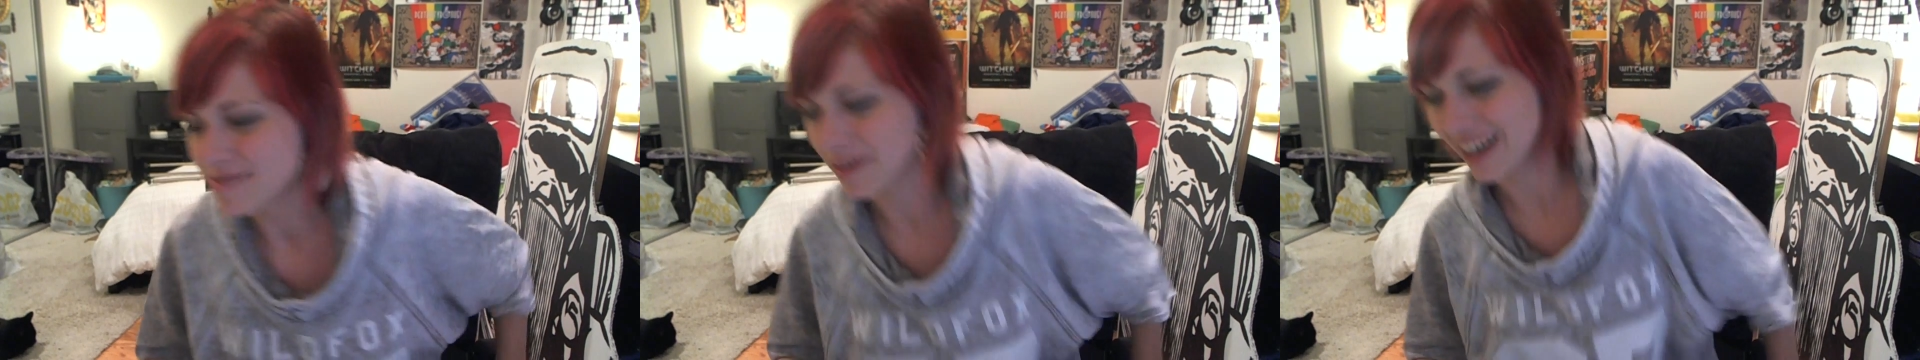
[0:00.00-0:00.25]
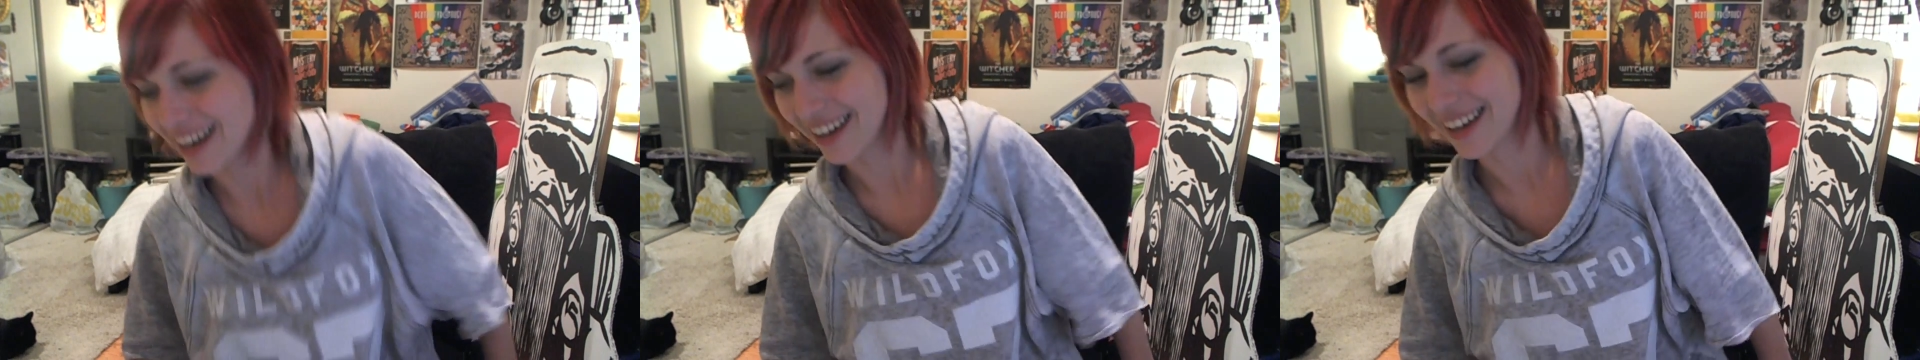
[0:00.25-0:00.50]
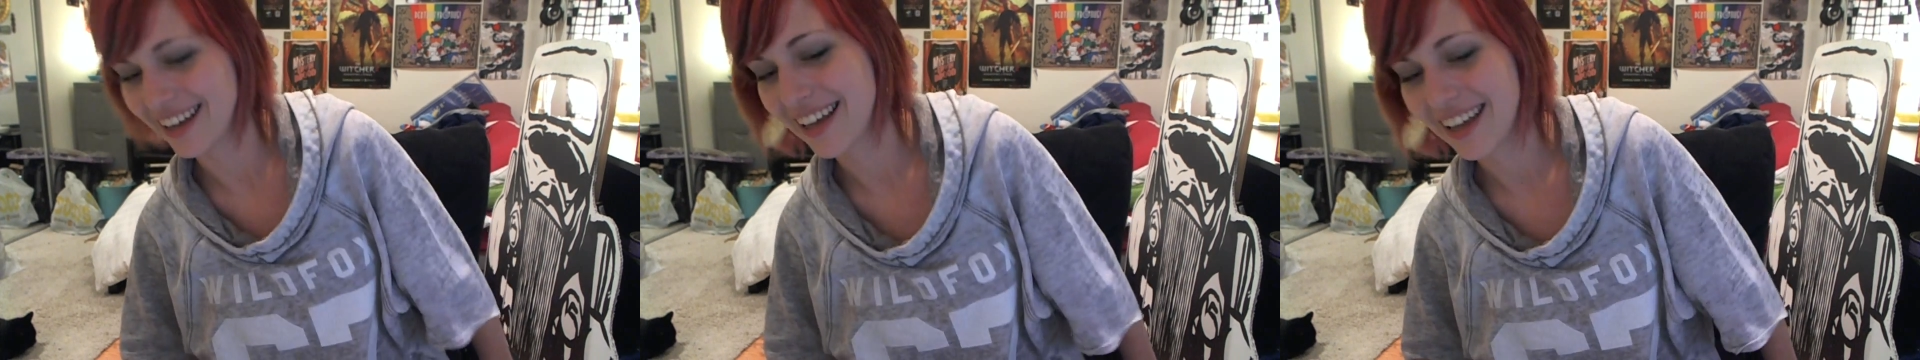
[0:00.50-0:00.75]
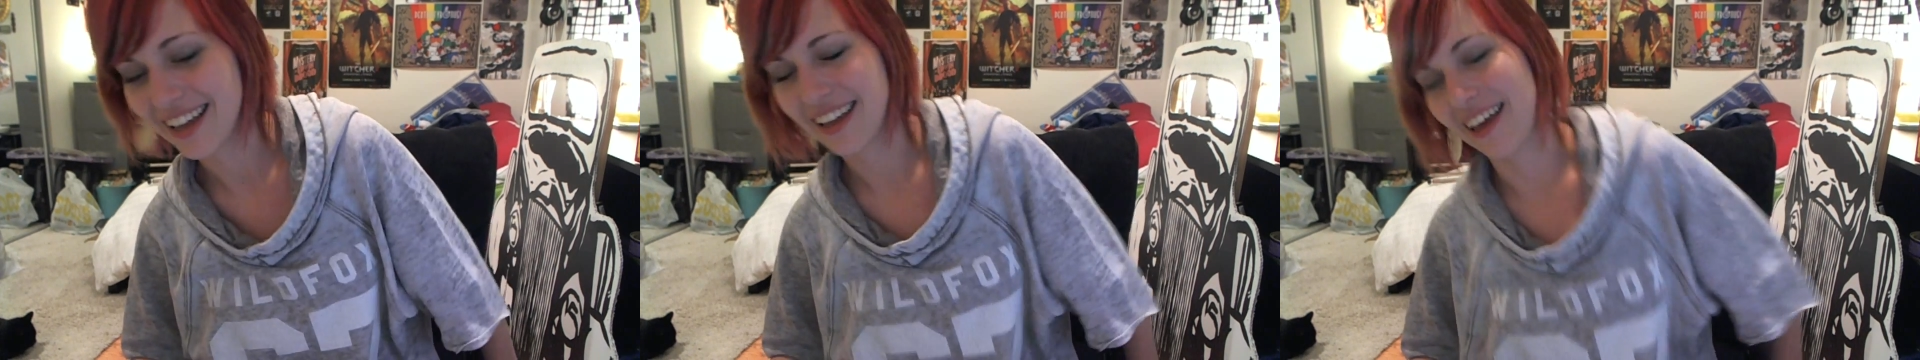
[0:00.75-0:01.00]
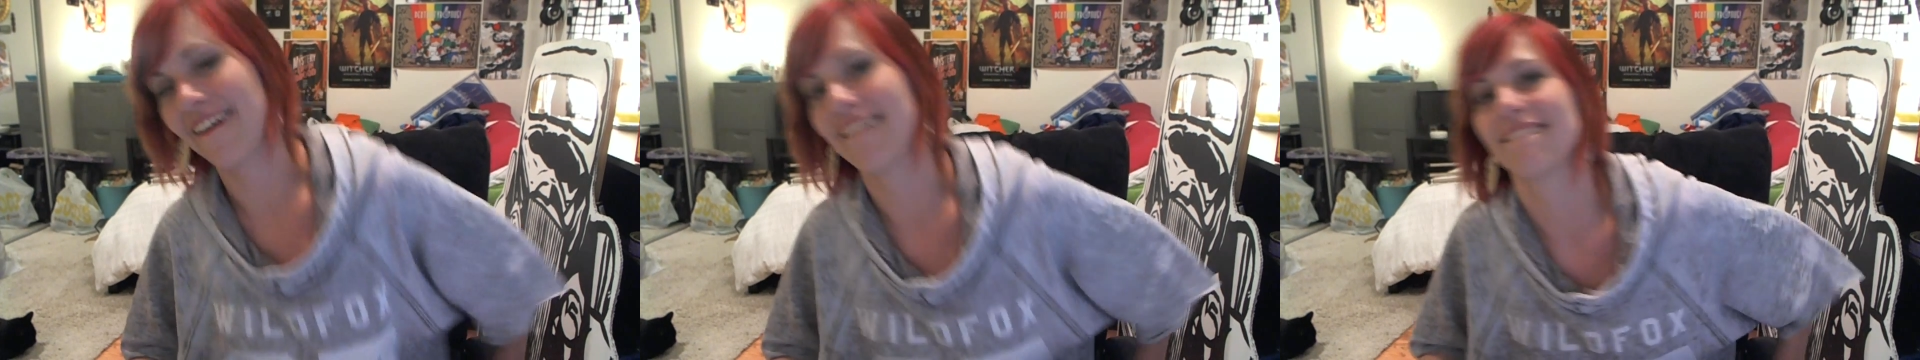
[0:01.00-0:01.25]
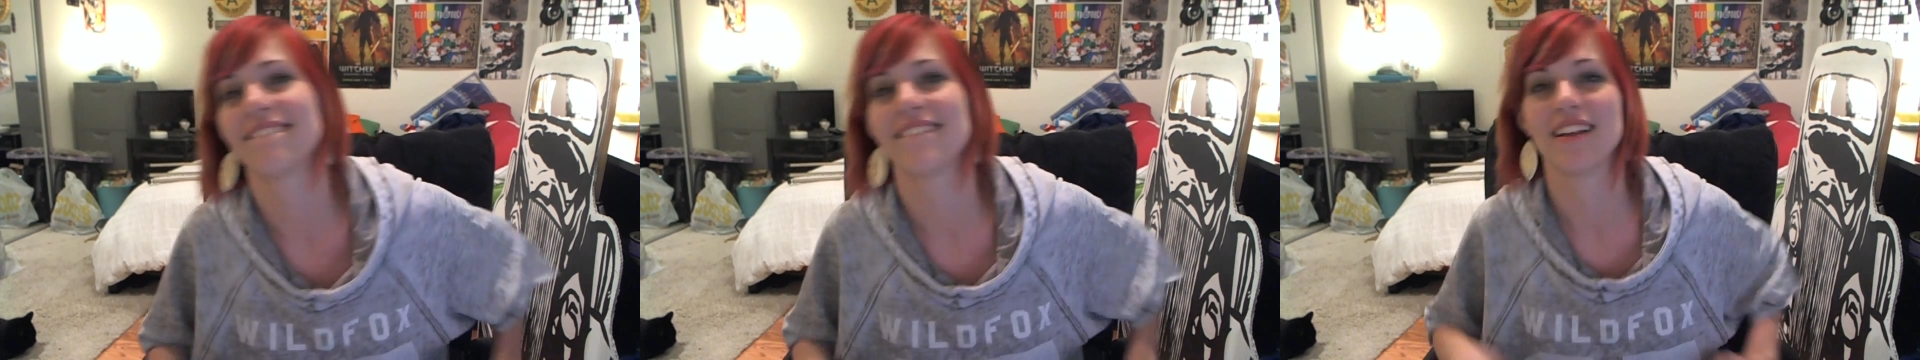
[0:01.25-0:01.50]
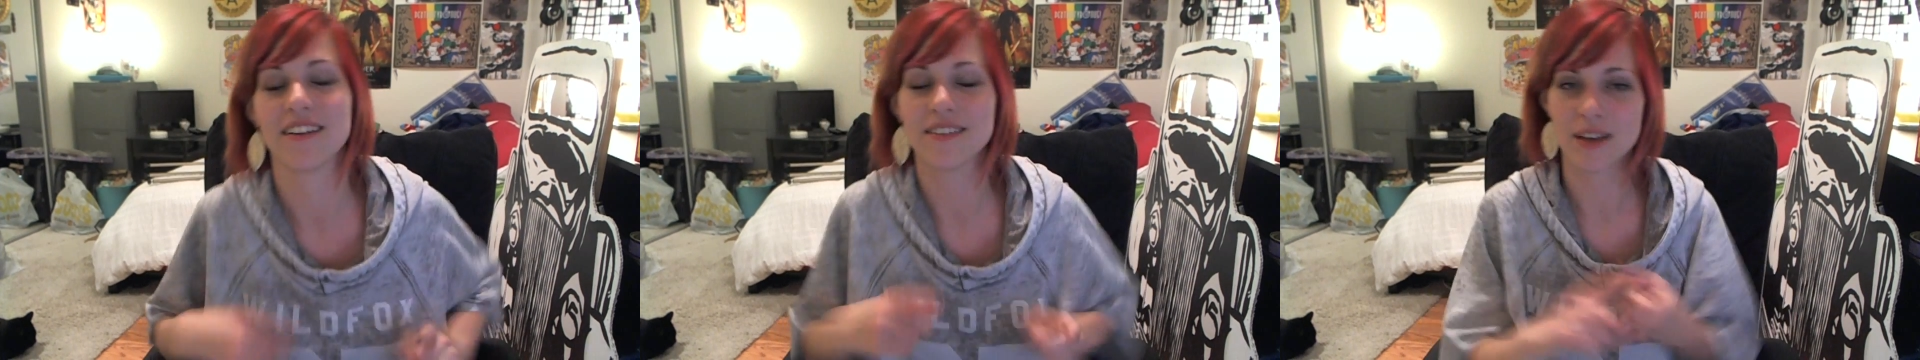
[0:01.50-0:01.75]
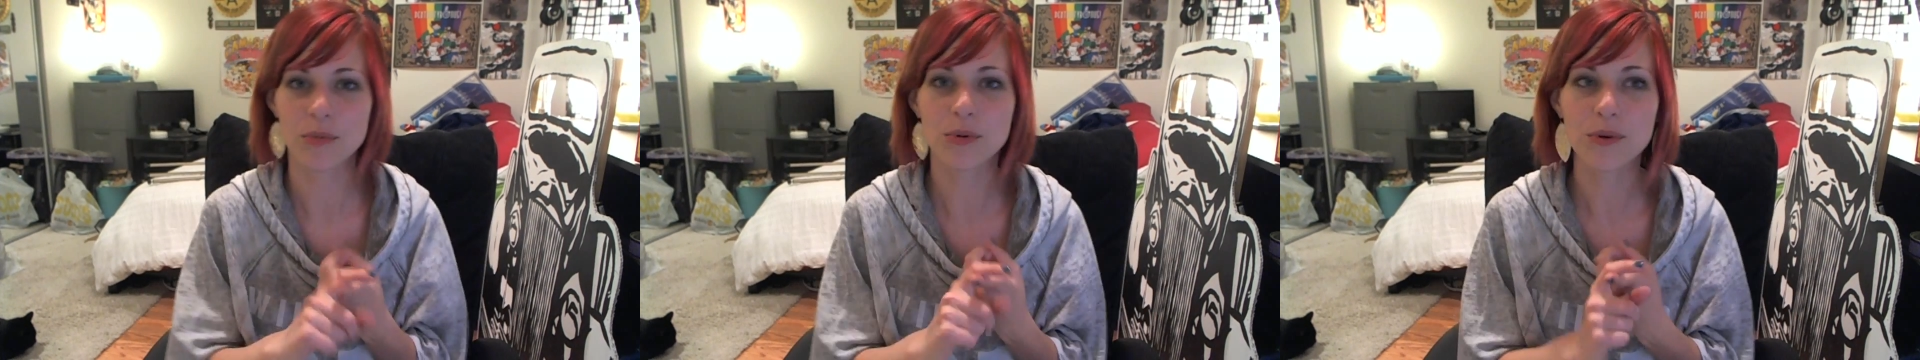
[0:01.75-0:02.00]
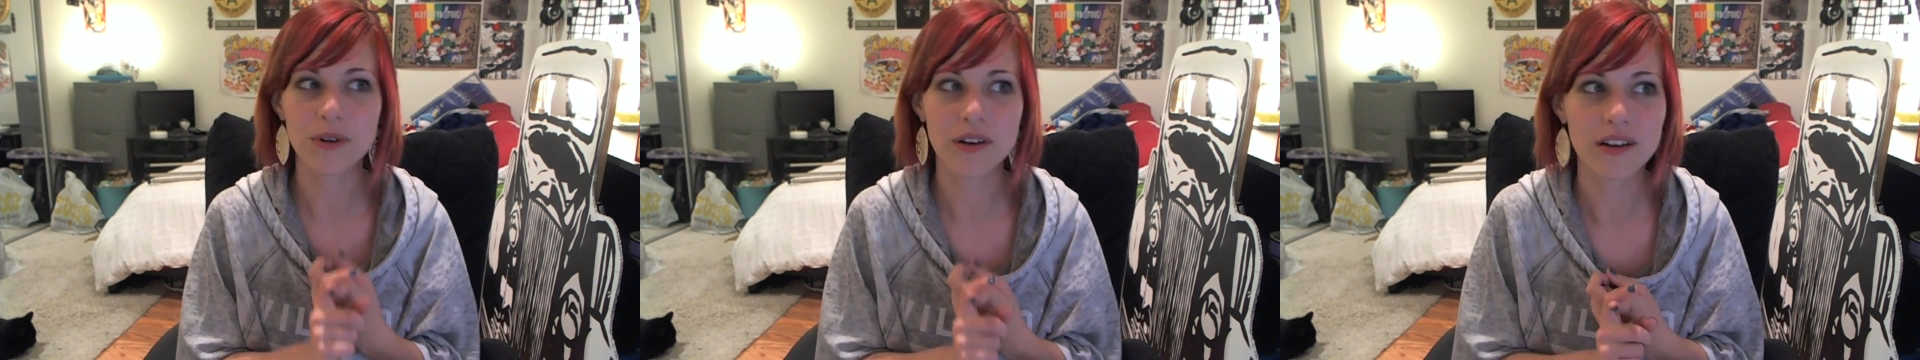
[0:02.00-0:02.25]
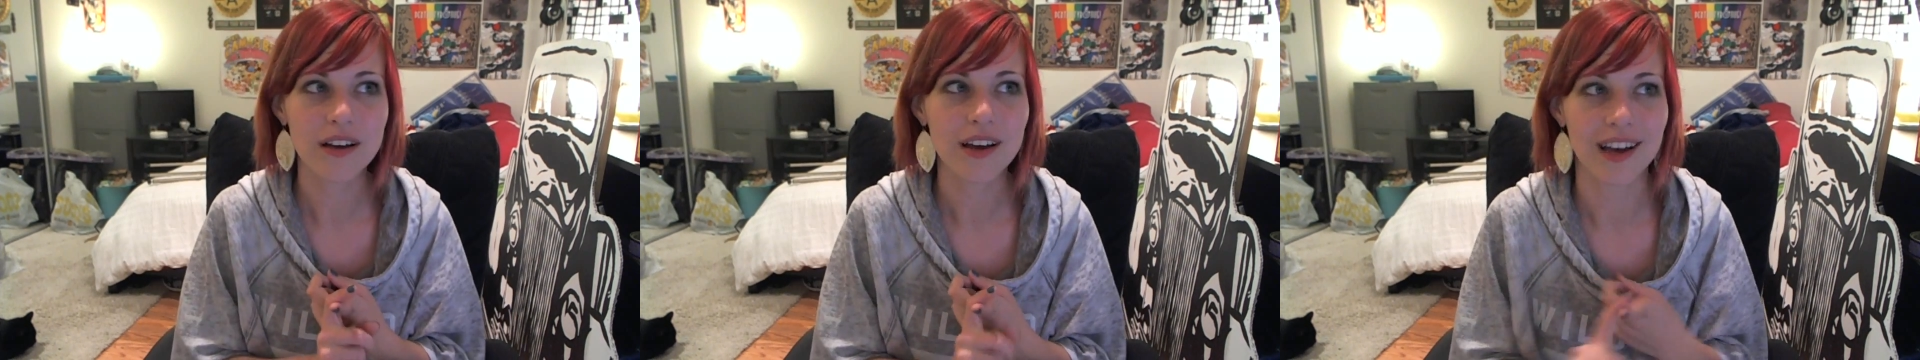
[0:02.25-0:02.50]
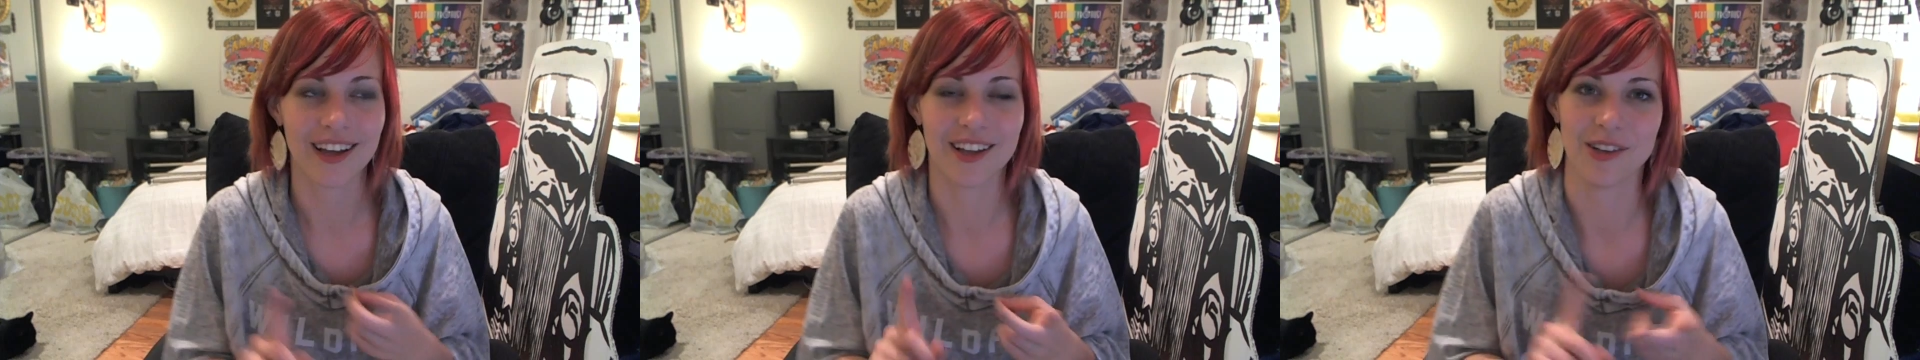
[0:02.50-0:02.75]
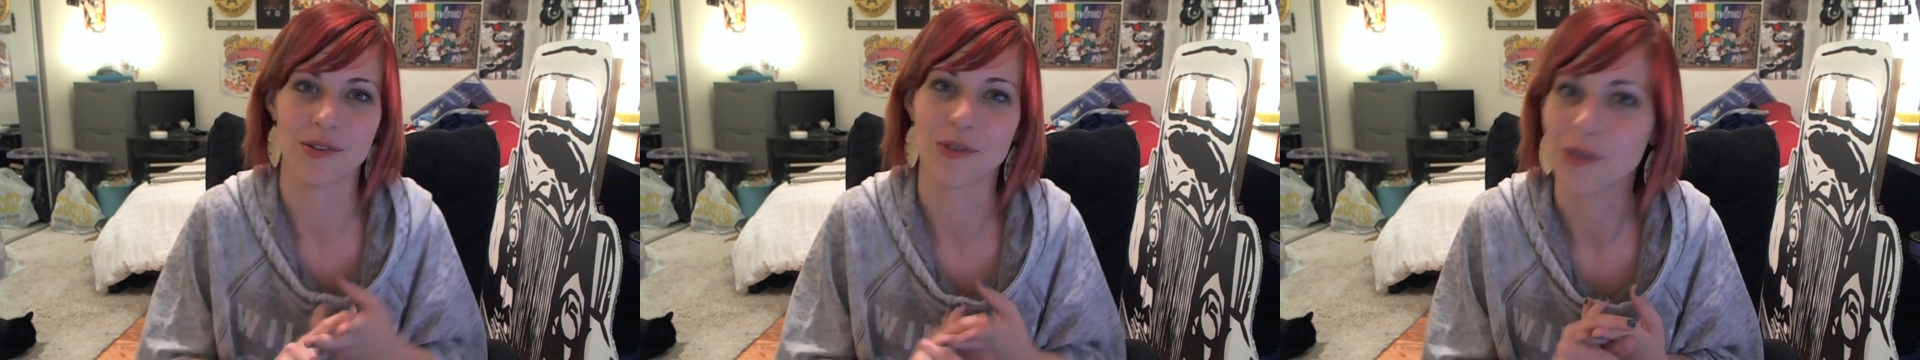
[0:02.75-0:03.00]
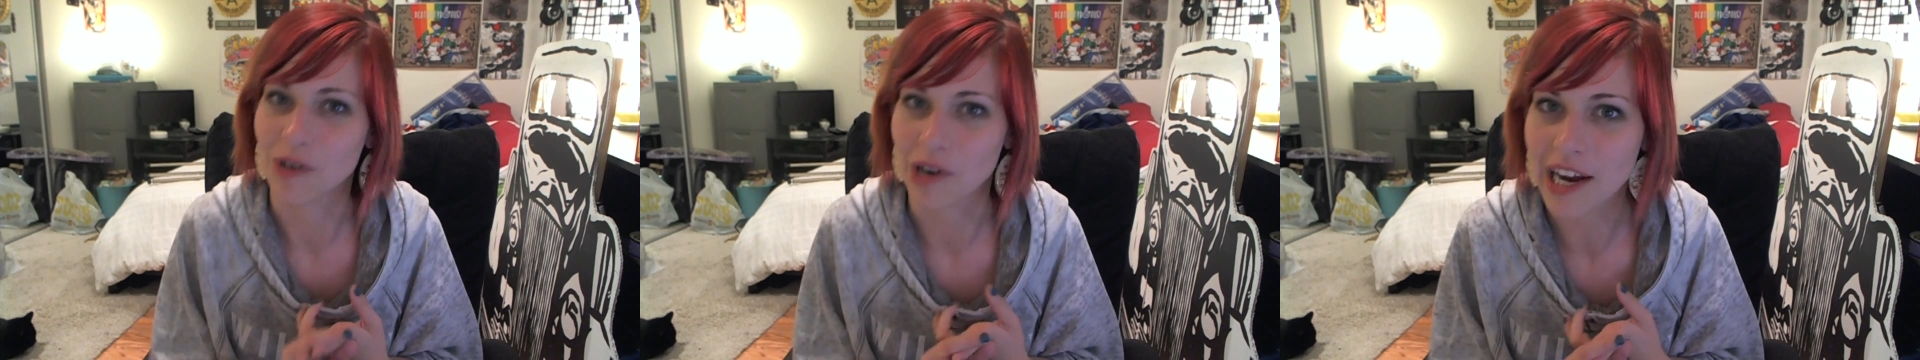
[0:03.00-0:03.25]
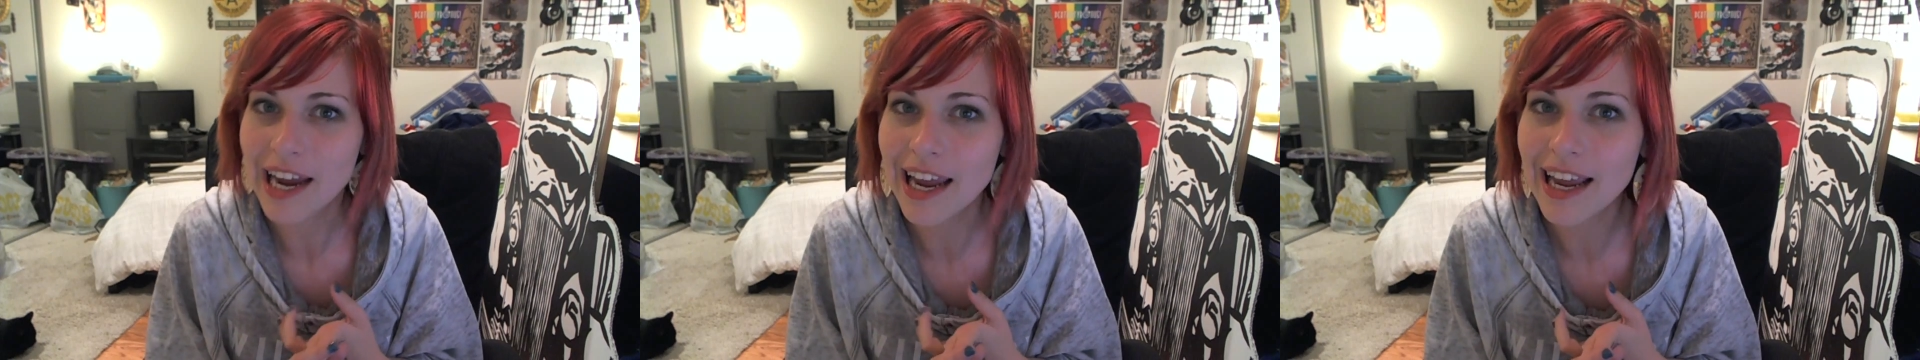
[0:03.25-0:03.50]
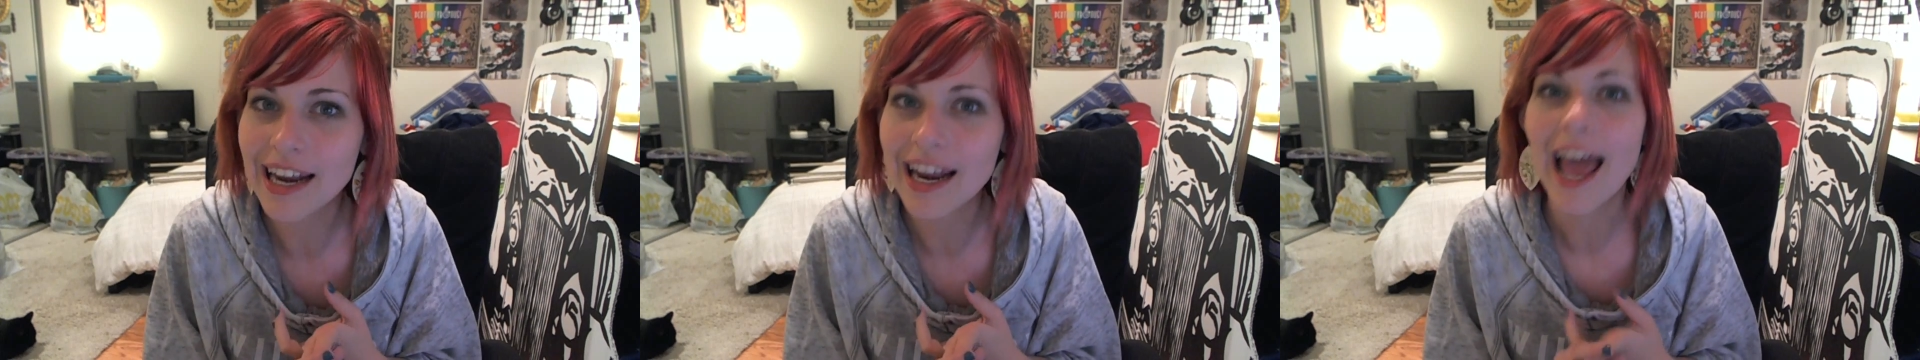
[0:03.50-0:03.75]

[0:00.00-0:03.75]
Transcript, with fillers: But uh, yeah, I love Deadpool, and I love Wolverine,